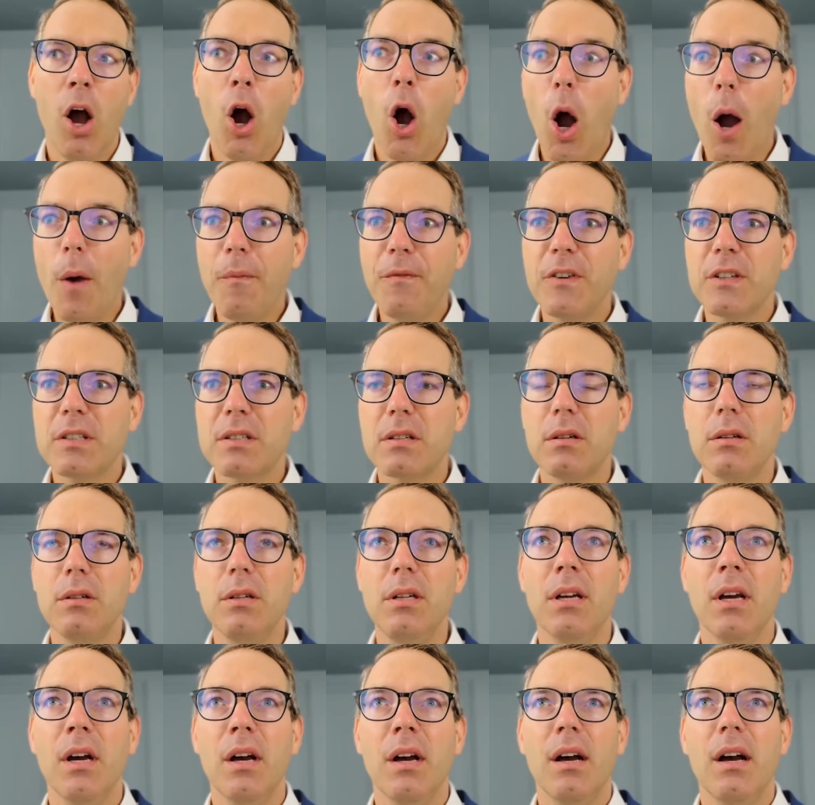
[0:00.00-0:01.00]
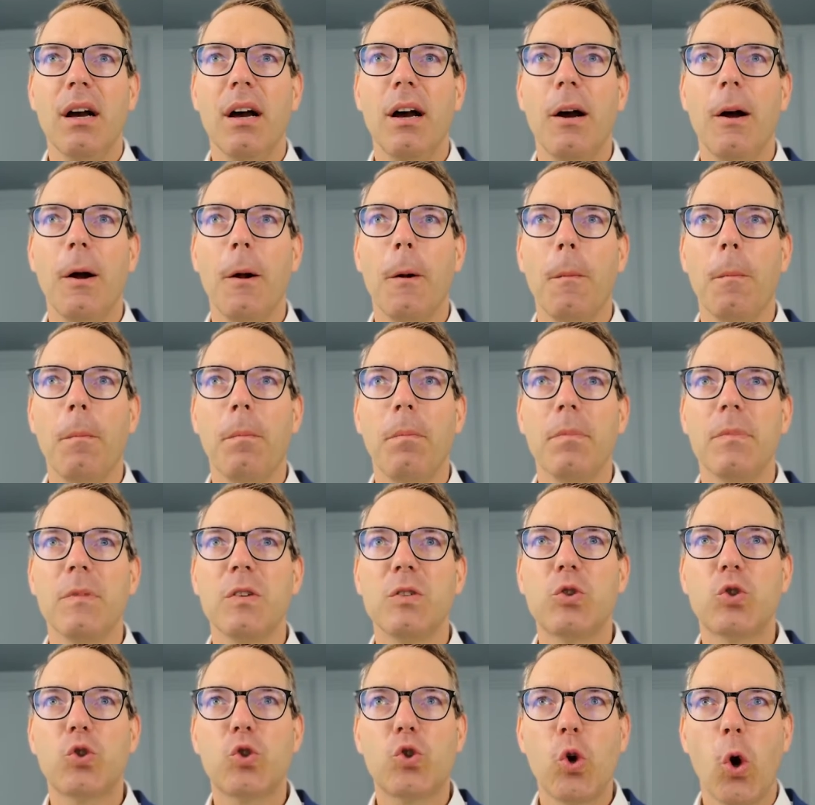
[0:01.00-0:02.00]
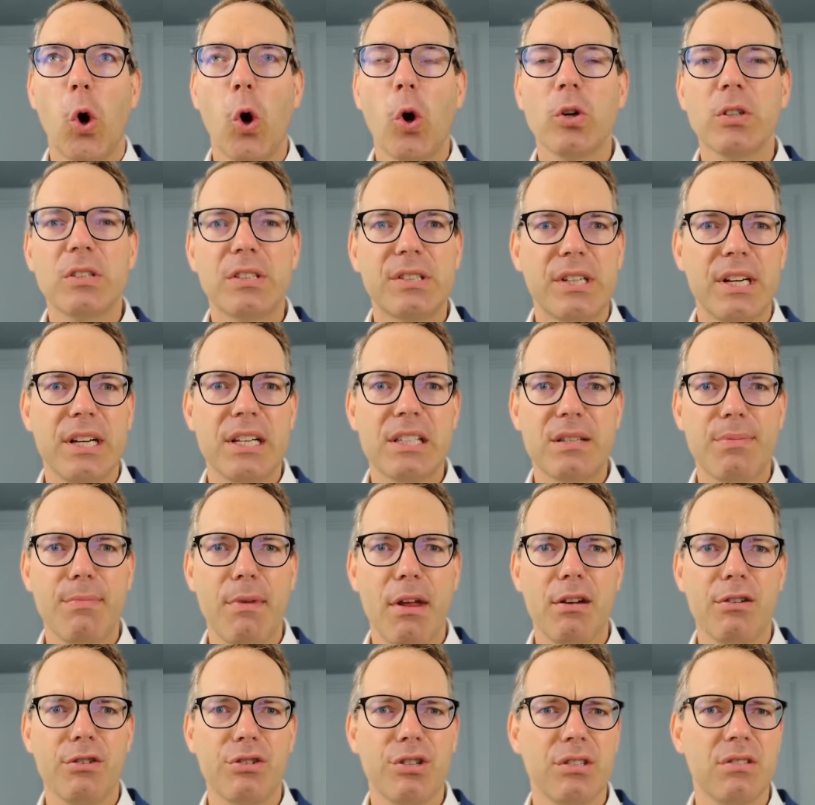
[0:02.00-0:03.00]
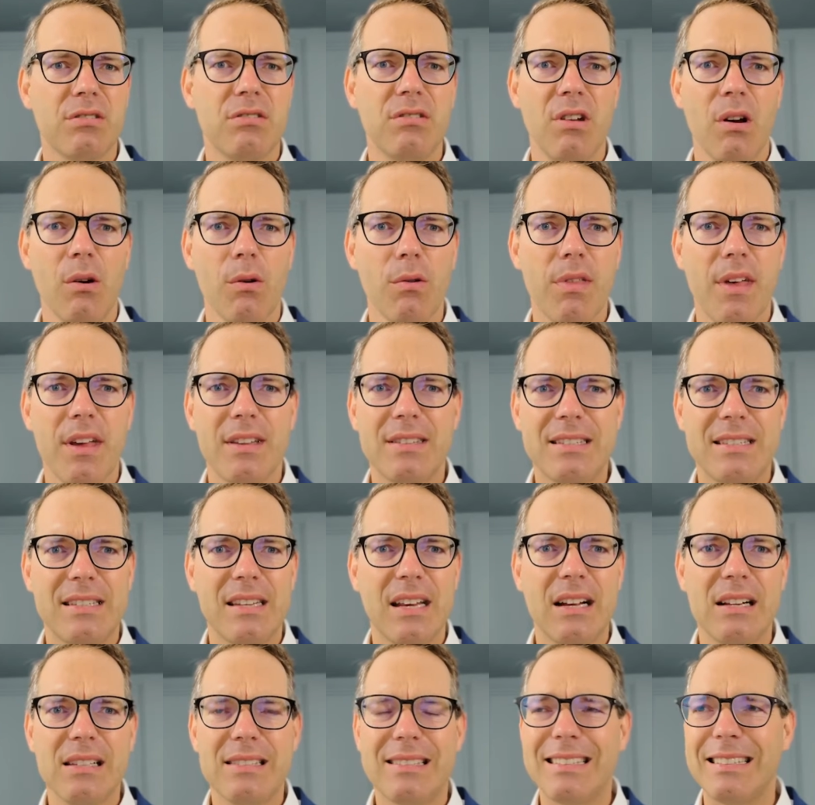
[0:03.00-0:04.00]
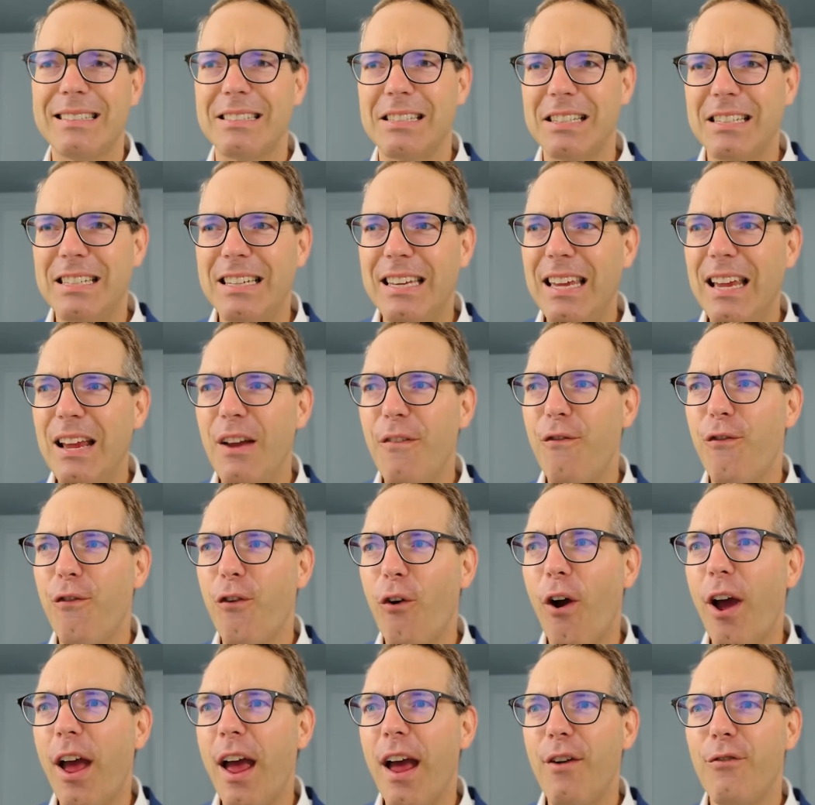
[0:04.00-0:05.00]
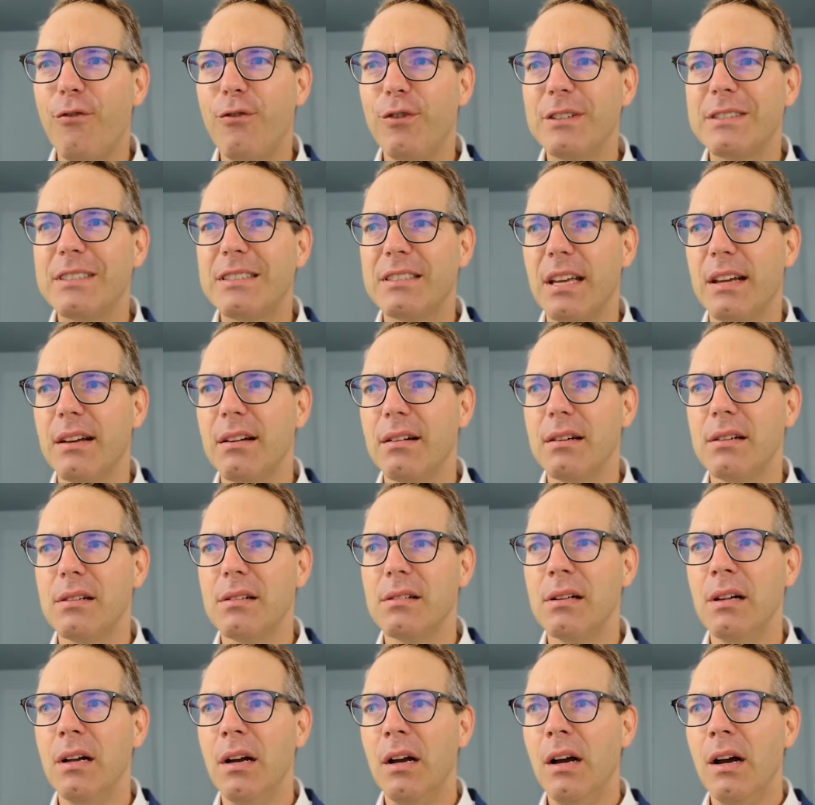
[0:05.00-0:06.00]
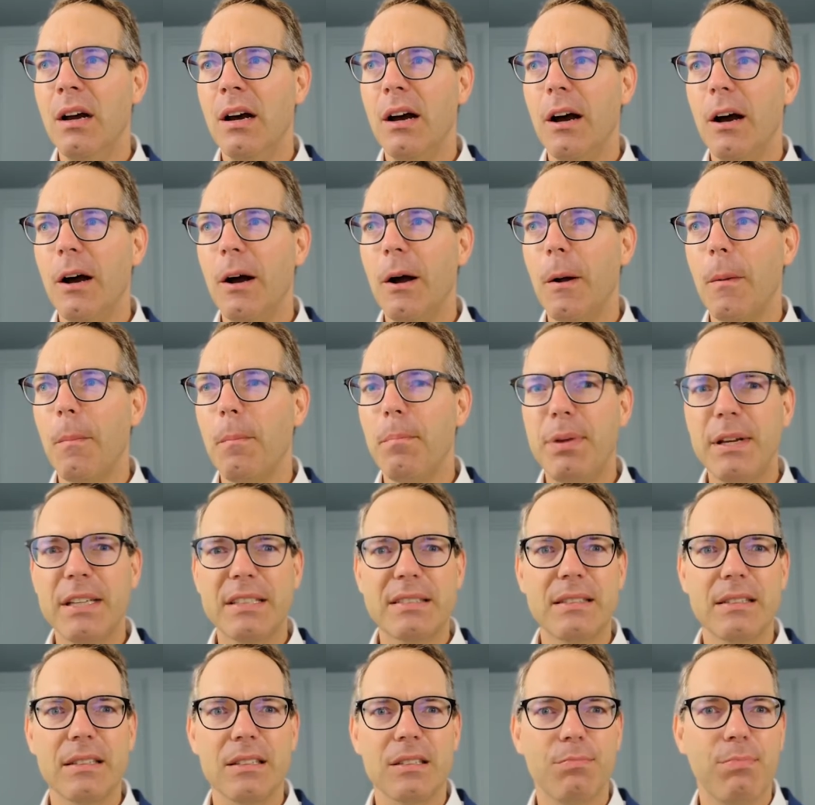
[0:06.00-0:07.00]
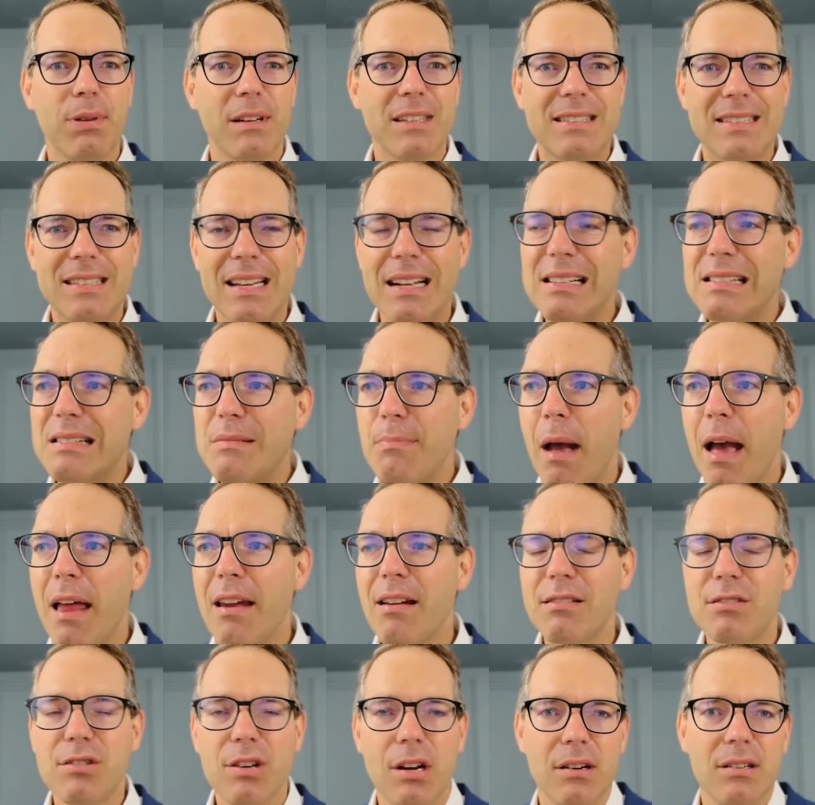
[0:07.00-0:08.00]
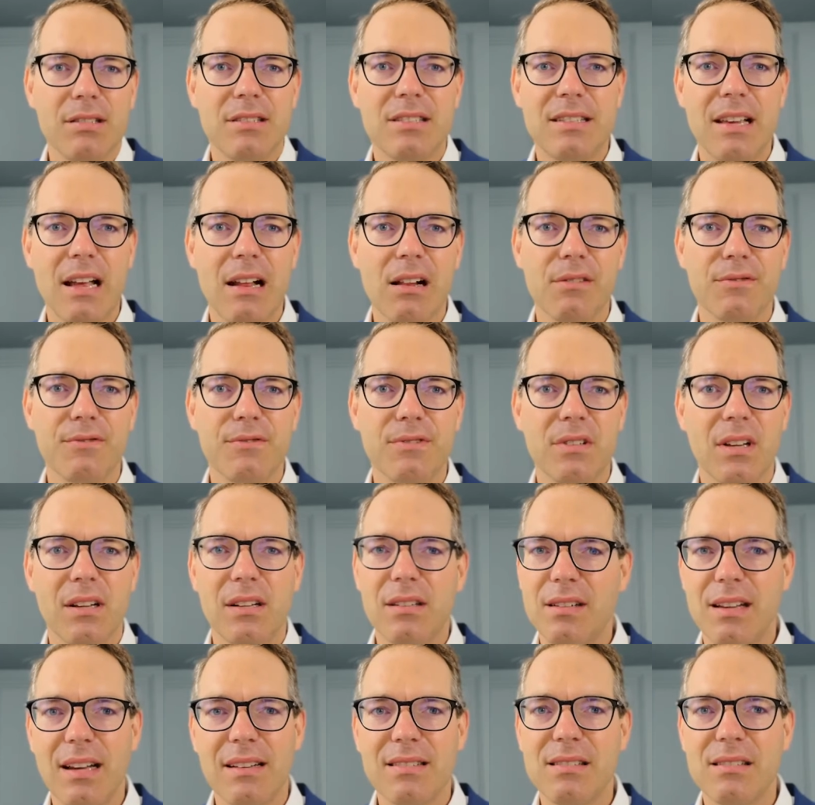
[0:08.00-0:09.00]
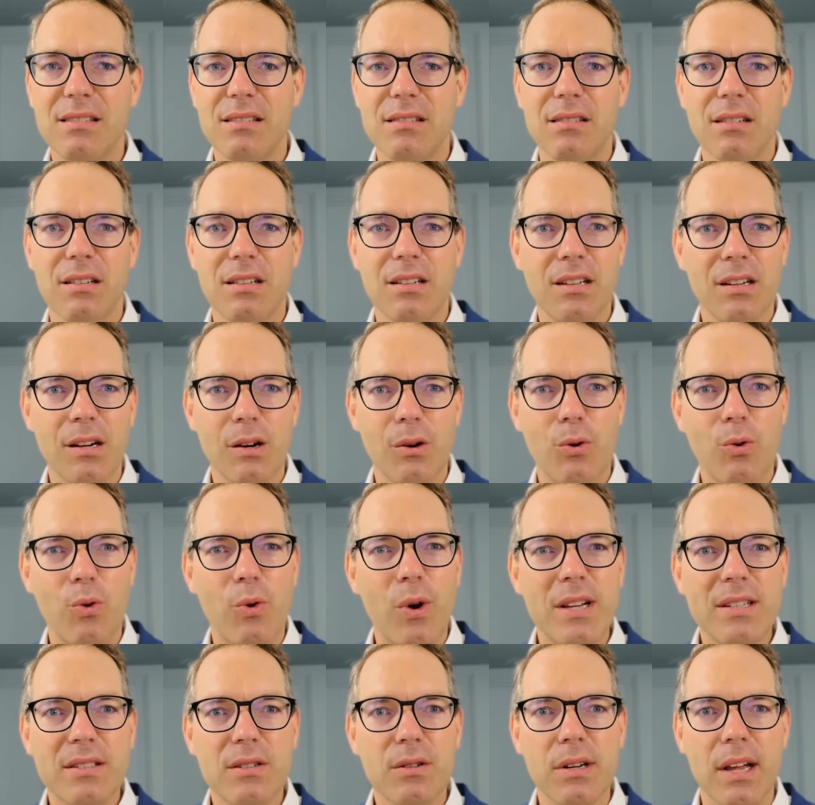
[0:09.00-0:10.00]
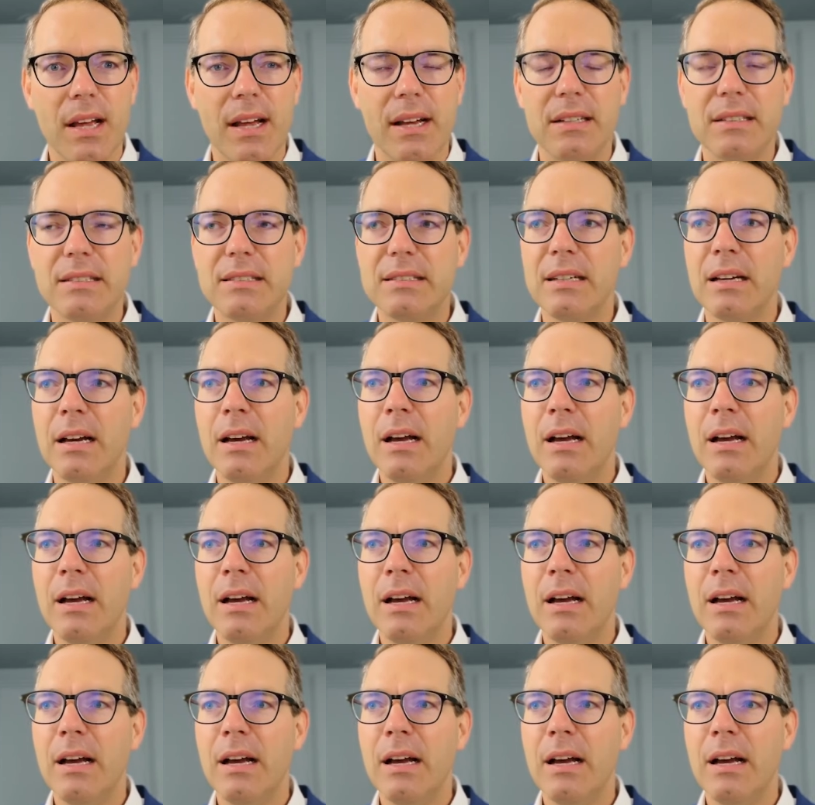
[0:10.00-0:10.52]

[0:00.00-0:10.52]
Obviously, strong sales managers know that sales is key for every single business, but sales manager itself, it doesn't, resonates.